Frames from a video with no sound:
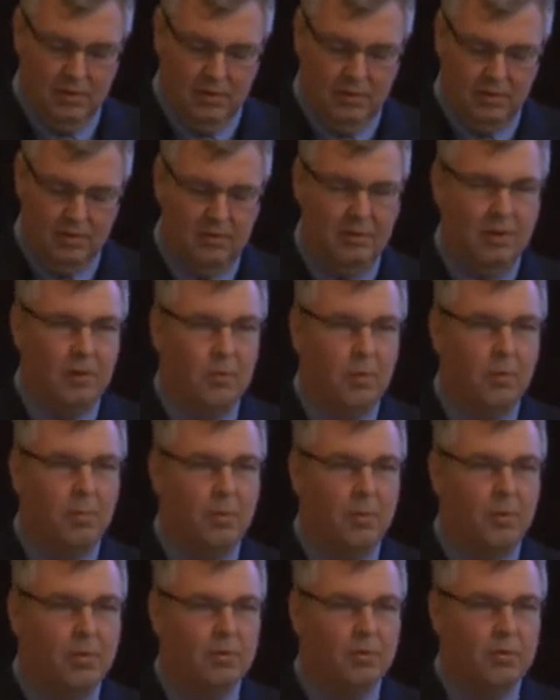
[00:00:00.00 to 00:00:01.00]

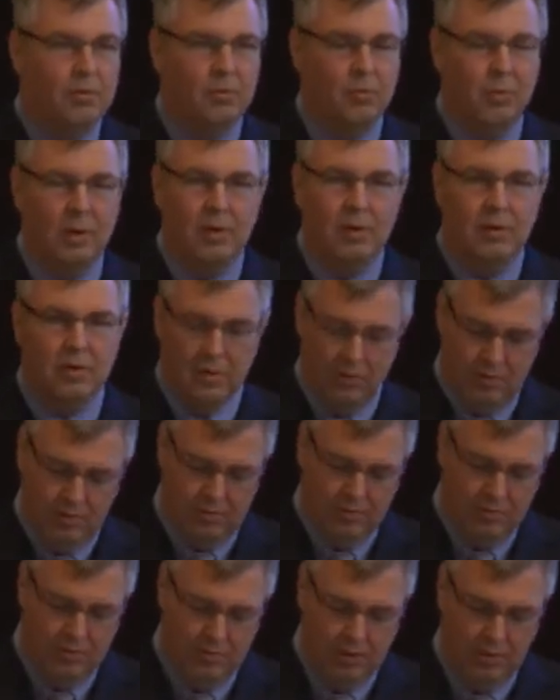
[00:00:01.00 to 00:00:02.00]
$0.1
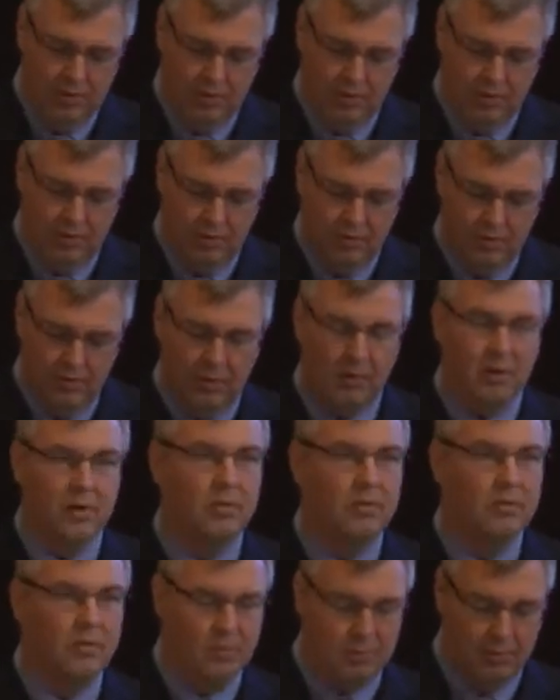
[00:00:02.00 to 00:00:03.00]
trillion
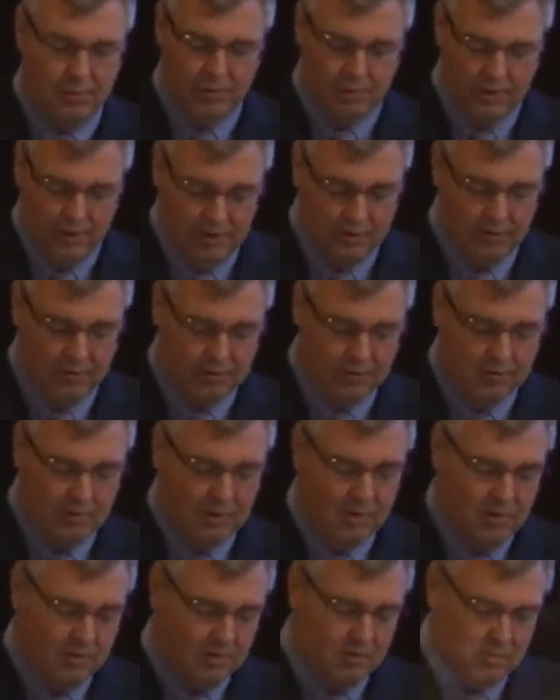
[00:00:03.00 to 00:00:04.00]
per year.
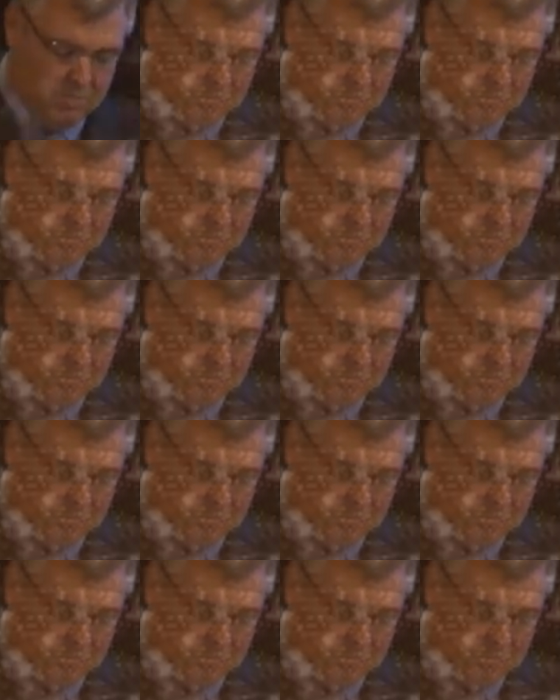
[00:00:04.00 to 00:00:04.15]
So